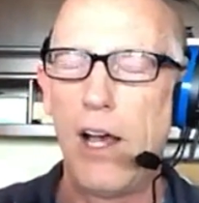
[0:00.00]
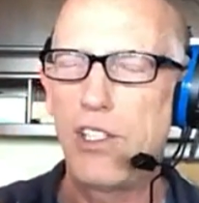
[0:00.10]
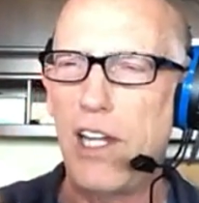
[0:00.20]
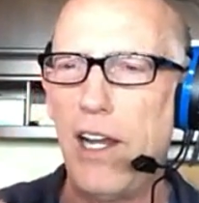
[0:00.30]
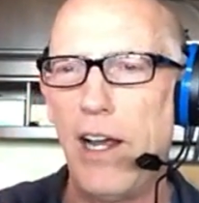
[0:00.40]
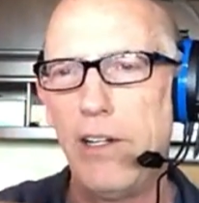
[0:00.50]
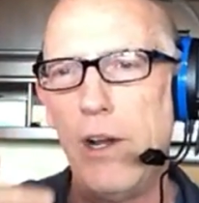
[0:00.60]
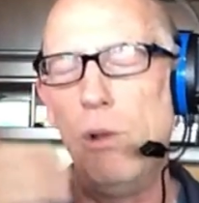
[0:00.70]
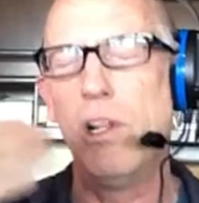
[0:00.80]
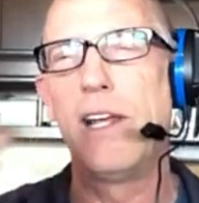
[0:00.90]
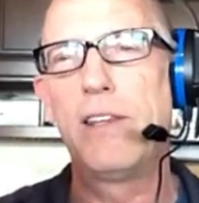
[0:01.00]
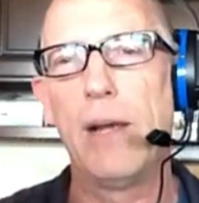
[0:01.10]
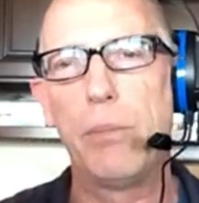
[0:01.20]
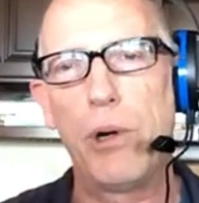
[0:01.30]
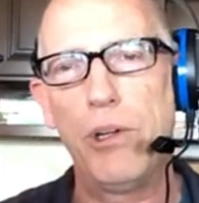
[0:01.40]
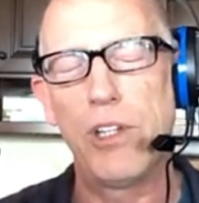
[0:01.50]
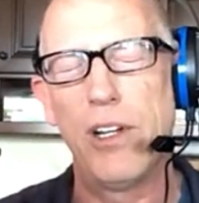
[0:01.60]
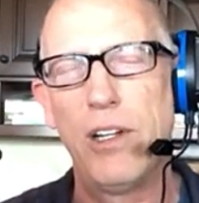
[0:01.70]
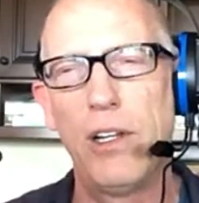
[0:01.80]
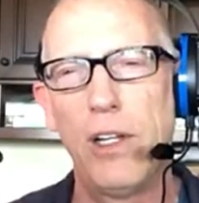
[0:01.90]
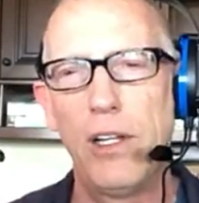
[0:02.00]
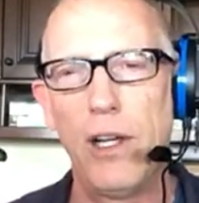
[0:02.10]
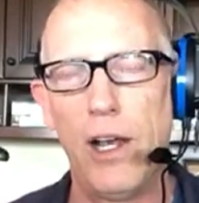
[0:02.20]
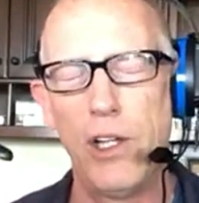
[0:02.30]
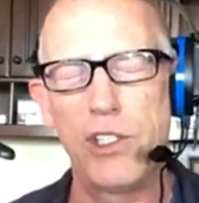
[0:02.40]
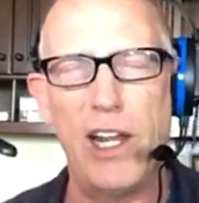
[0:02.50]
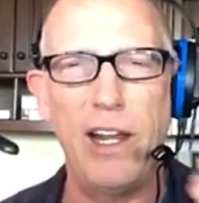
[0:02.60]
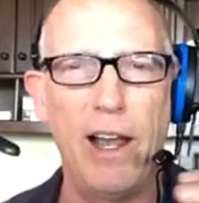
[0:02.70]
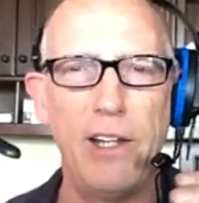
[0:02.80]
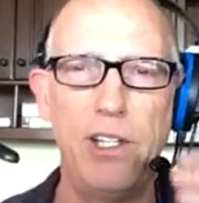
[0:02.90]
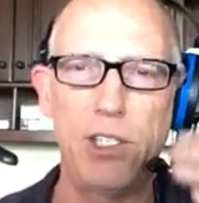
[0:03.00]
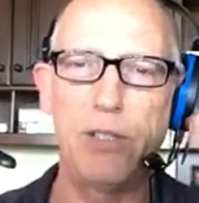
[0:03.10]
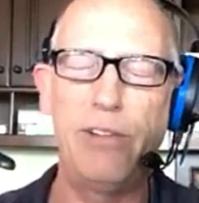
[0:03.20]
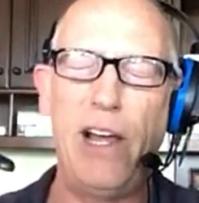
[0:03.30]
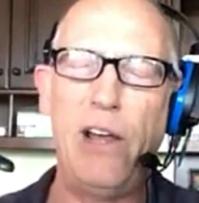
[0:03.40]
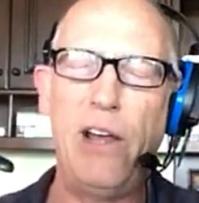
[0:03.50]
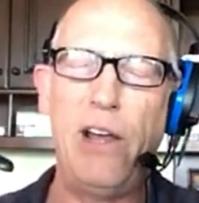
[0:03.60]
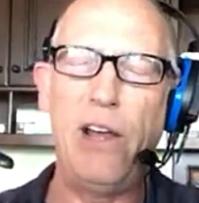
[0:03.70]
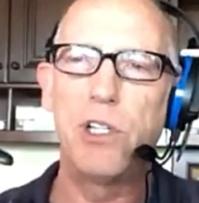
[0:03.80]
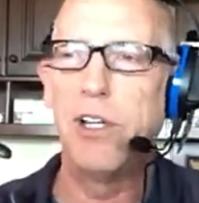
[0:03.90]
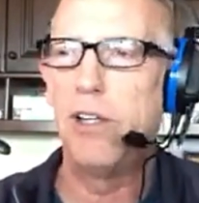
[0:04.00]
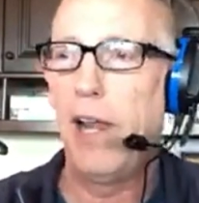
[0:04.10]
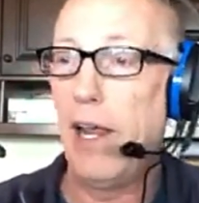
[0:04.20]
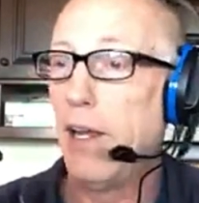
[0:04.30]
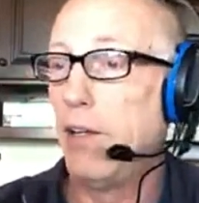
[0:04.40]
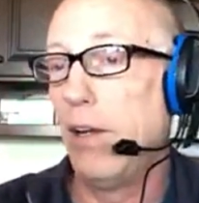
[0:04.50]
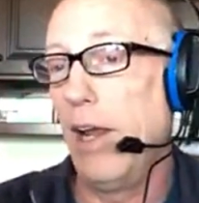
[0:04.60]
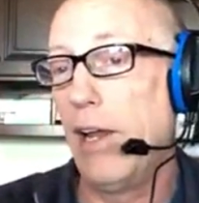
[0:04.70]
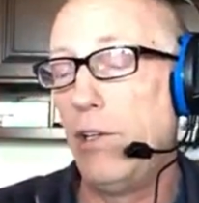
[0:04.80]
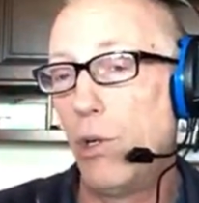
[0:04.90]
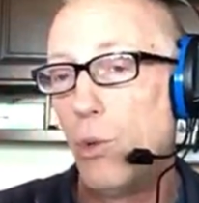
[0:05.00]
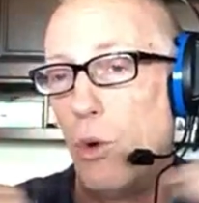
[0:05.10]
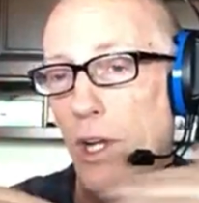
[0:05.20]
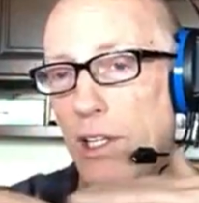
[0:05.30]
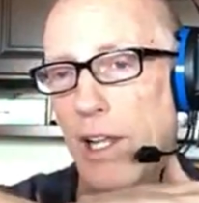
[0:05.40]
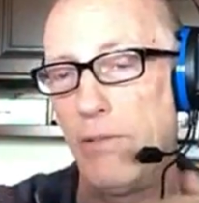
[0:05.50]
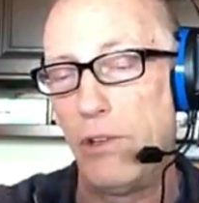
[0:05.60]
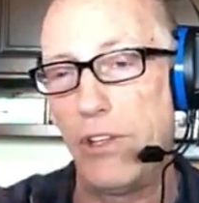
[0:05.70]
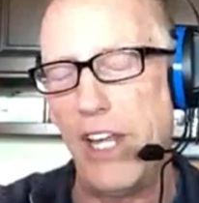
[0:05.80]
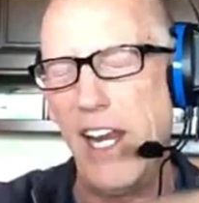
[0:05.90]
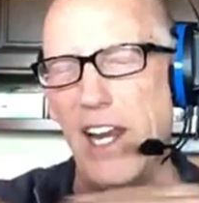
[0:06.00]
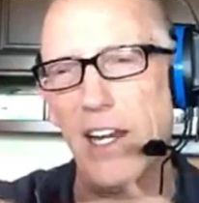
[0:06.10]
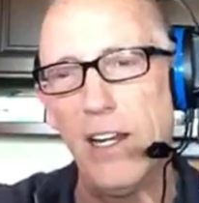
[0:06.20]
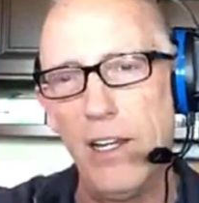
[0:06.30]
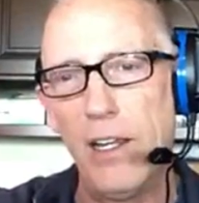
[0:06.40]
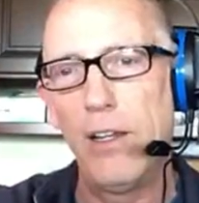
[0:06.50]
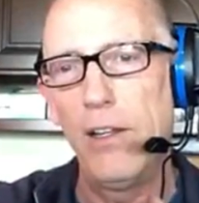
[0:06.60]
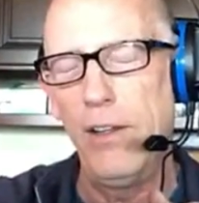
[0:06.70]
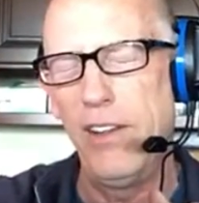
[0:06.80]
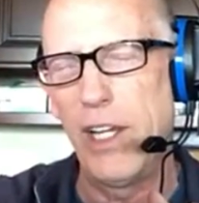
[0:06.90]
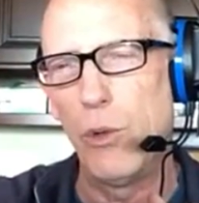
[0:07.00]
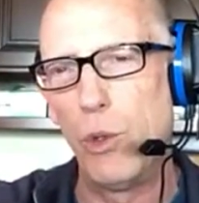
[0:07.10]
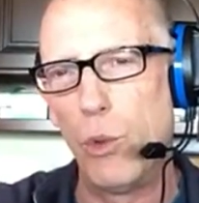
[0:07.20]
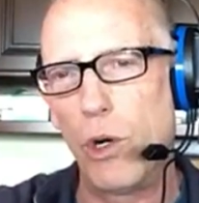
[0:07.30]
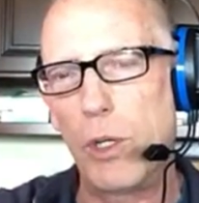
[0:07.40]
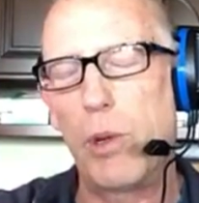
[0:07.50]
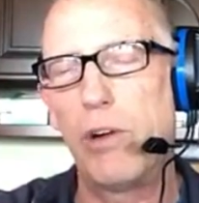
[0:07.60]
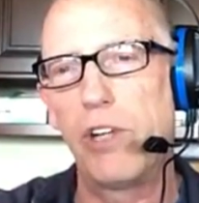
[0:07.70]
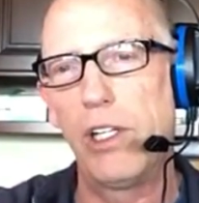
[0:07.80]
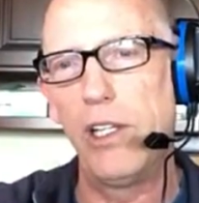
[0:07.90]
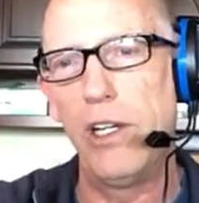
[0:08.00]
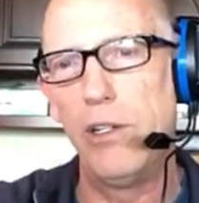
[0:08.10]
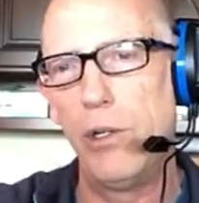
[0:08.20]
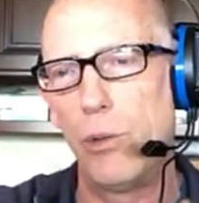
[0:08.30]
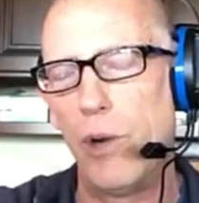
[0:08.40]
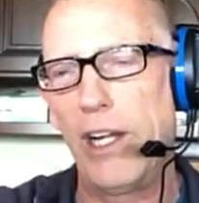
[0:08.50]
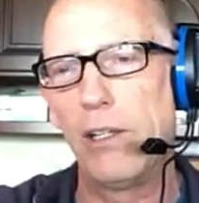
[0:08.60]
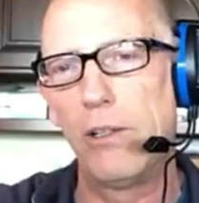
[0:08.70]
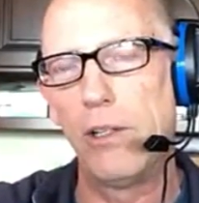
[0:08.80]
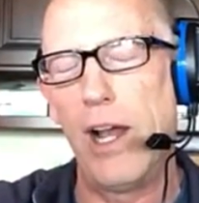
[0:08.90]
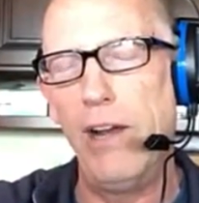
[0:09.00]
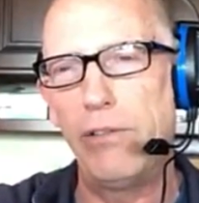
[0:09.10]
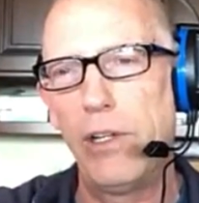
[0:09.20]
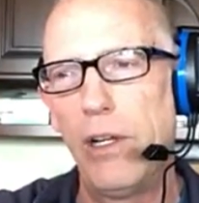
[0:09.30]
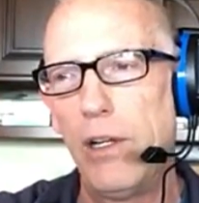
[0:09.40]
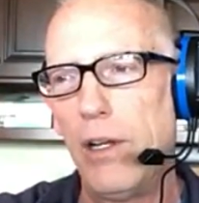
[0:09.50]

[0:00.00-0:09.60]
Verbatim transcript: I'll say I don't like that person. I'll say I disavow that person, and and and your one level thinking that would work perfectly in your regular life